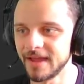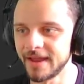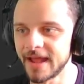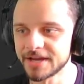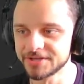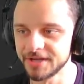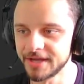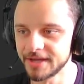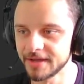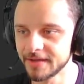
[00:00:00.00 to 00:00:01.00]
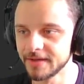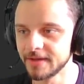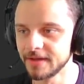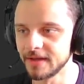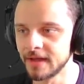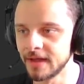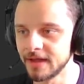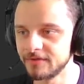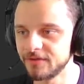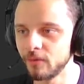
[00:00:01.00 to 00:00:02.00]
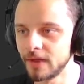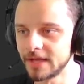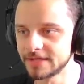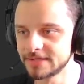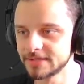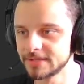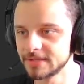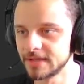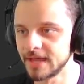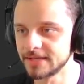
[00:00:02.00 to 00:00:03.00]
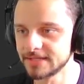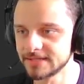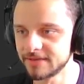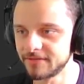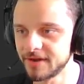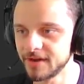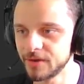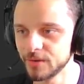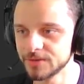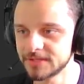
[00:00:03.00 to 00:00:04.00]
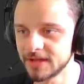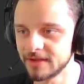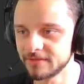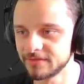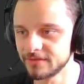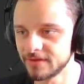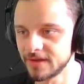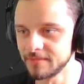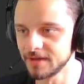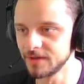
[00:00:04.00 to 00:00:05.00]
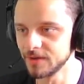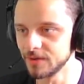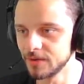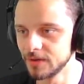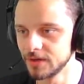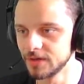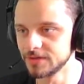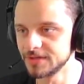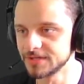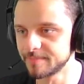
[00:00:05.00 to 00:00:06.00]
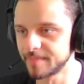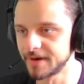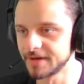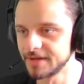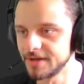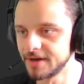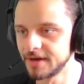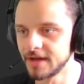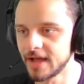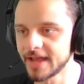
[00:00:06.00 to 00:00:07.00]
And actually, if you want, and this is a very cool stuff, let me go to this part here.